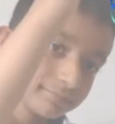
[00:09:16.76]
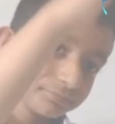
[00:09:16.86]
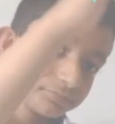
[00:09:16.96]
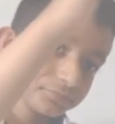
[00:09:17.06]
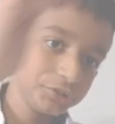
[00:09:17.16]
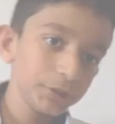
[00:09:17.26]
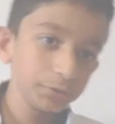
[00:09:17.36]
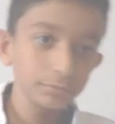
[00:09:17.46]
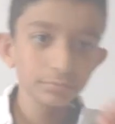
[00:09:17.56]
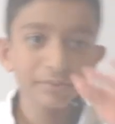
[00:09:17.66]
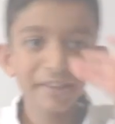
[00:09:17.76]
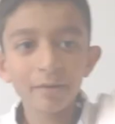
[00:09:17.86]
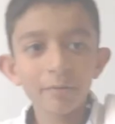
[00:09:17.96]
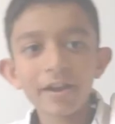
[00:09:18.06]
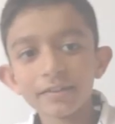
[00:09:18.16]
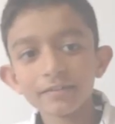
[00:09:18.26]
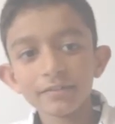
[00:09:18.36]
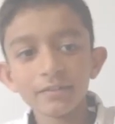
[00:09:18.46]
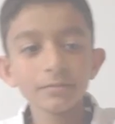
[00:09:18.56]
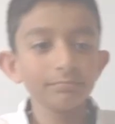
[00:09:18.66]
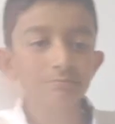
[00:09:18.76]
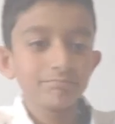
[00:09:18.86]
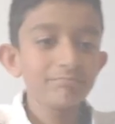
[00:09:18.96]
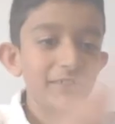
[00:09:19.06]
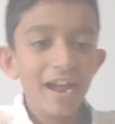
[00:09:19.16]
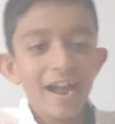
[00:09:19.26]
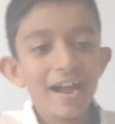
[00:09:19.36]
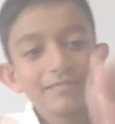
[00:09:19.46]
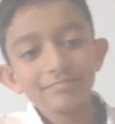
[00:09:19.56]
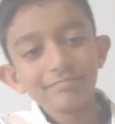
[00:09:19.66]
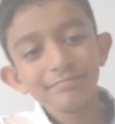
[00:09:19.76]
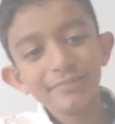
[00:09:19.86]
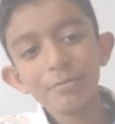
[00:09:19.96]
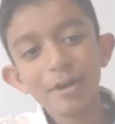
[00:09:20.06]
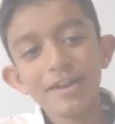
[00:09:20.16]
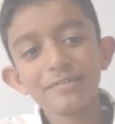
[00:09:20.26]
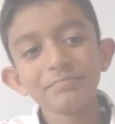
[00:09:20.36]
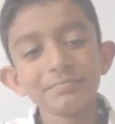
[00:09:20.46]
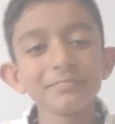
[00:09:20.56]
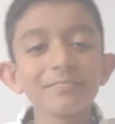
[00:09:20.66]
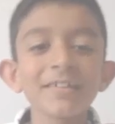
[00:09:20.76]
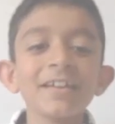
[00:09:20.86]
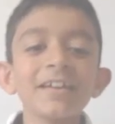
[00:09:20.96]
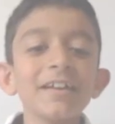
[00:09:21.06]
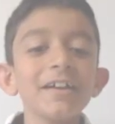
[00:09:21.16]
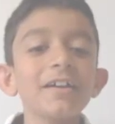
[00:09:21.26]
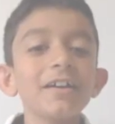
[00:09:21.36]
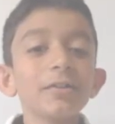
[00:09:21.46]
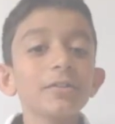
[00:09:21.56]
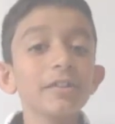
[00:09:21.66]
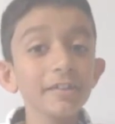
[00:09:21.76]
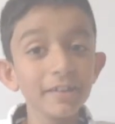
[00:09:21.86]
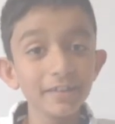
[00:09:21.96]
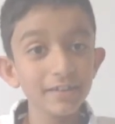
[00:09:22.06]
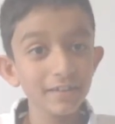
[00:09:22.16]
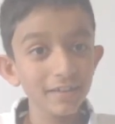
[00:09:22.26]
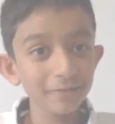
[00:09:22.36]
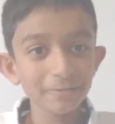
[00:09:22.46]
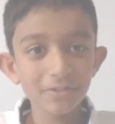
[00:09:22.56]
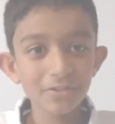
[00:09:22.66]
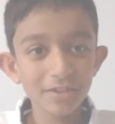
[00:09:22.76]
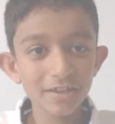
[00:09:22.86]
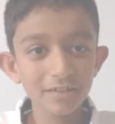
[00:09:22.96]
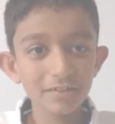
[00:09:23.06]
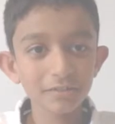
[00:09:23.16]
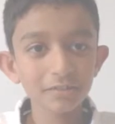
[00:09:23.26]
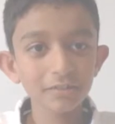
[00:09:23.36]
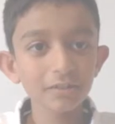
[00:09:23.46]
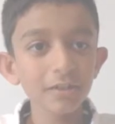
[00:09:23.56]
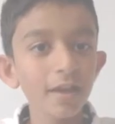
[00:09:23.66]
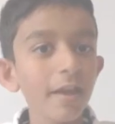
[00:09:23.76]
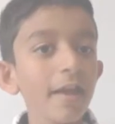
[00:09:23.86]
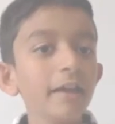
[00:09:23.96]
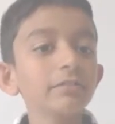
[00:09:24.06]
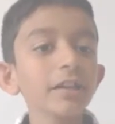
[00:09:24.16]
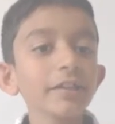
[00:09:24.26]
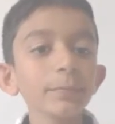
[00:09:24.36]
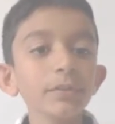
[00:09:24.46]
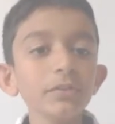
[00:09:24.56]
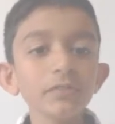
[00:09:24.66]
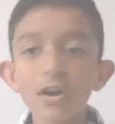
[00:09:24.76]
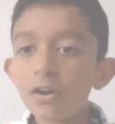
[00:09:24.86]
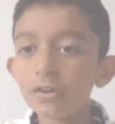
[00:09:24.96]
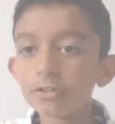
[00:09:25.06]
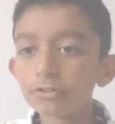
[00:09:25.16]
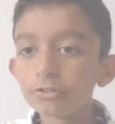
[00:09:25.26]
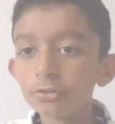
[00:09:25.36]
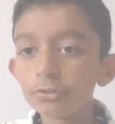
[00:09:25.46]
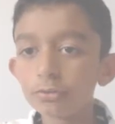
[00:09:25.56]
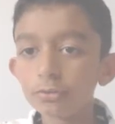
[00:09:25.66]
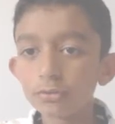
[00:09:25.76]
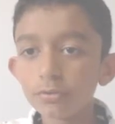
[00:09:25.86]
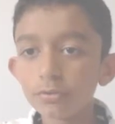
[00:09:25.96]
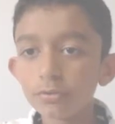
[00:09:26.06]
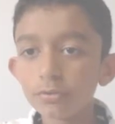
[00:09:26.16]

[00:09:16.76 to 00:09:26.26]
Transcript: Shoo! Get away. You. Get away. Okay, enough with this. Let's move on to